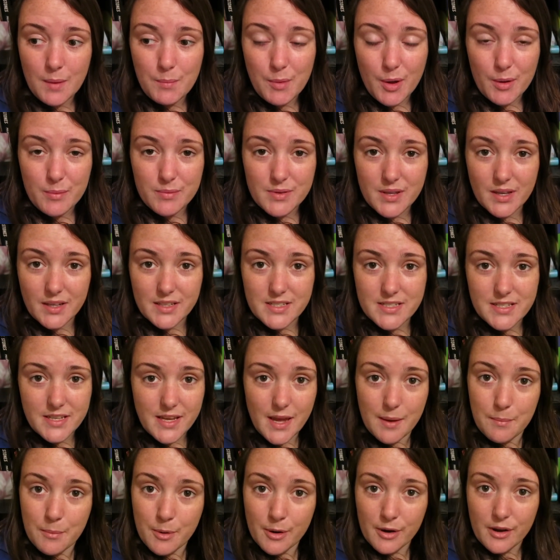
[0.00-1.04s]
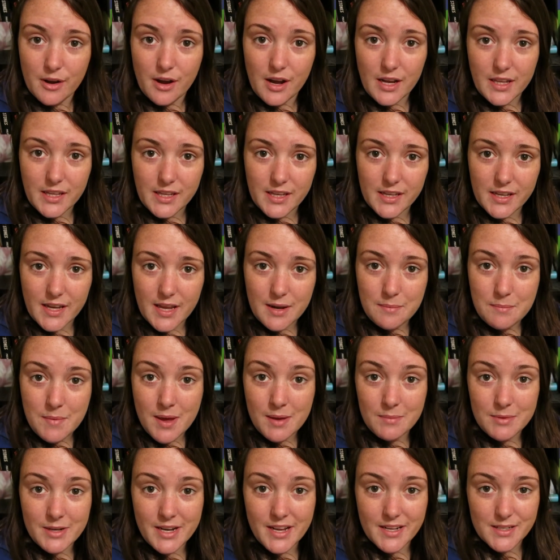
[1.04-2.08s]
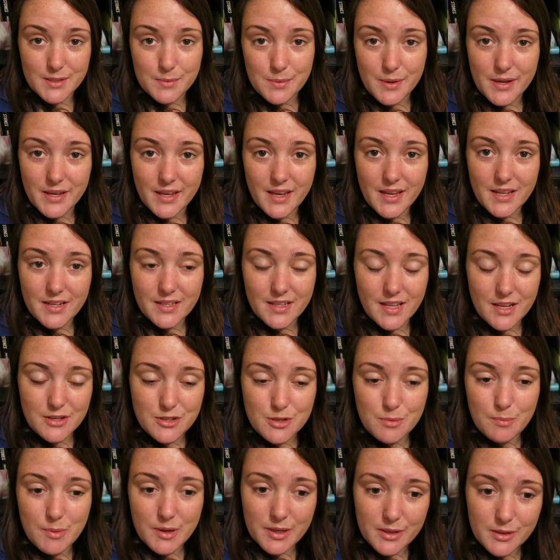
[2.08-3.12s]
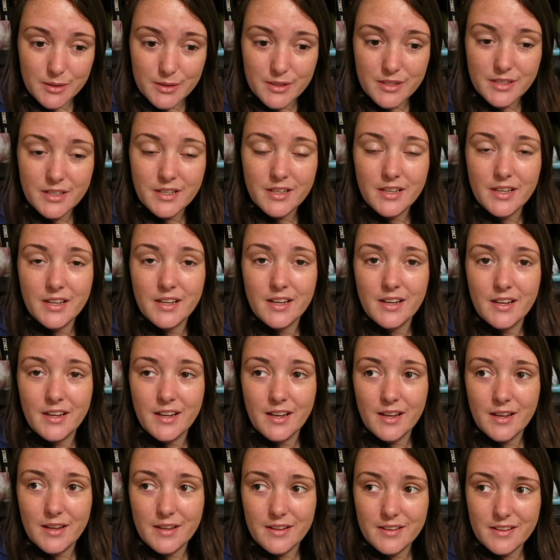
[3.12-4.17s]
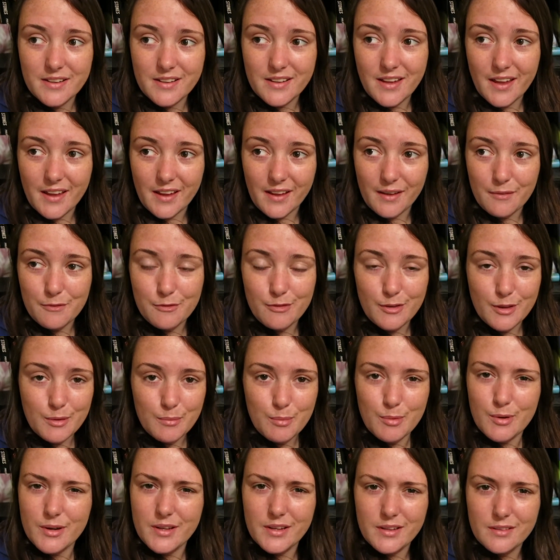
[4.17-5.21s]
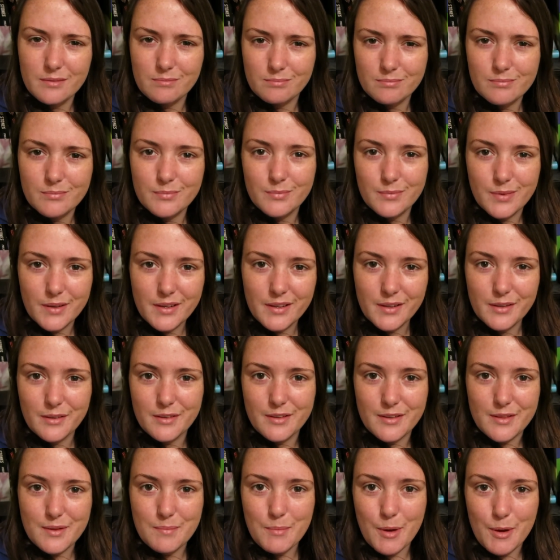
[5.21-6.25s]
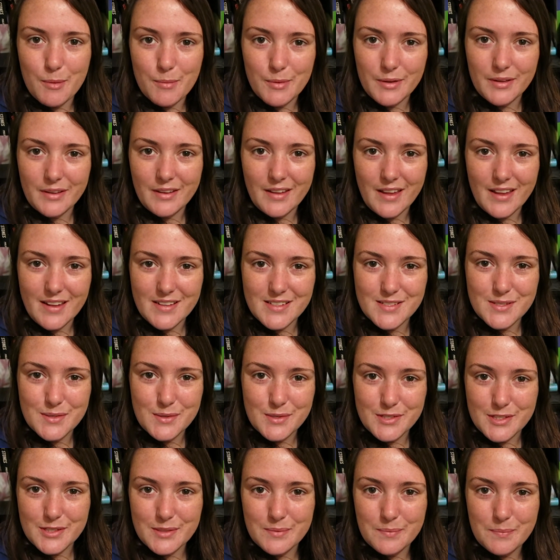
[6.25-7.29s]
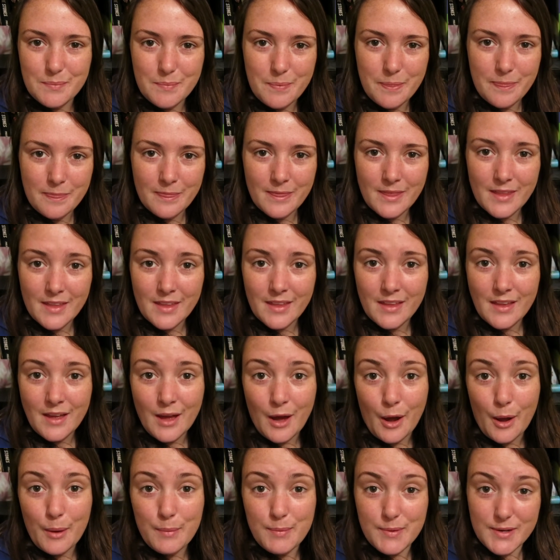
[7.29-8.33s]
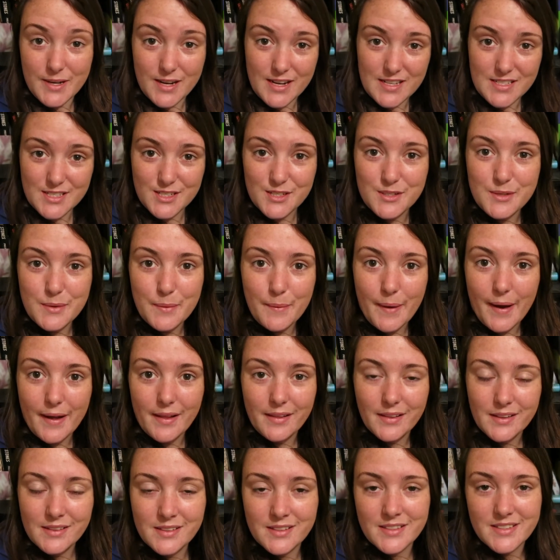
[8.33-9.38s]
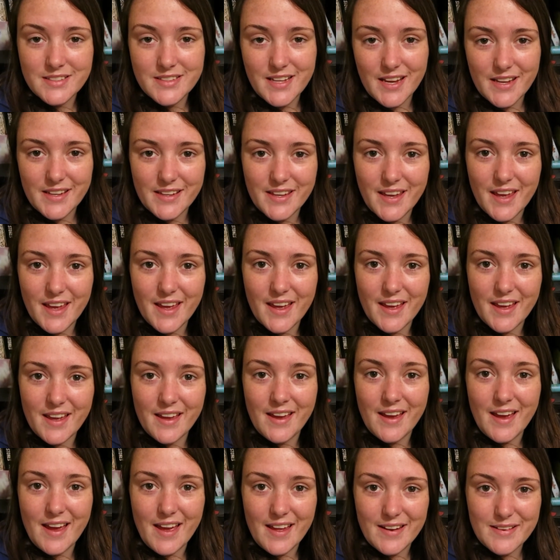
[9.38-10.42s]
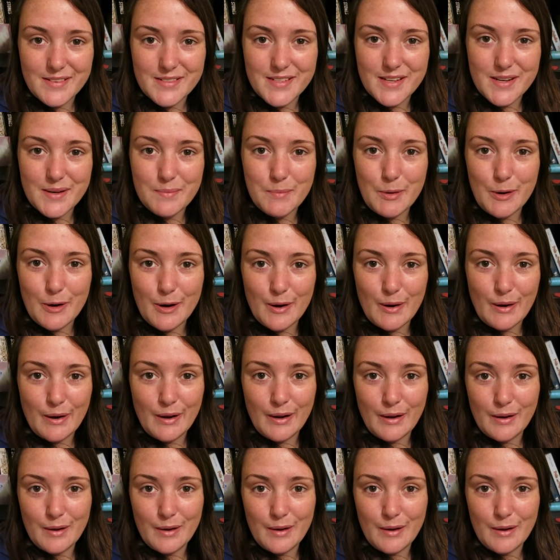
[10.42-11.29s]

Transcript: Hoping I can see Emma and Kylie again, maybe next weekend. That should be good. Yeah, I'm feeling pretty good at the moment, and it's awesome. Hope you guys are doing well. Take care, and I'll see you tomorrow.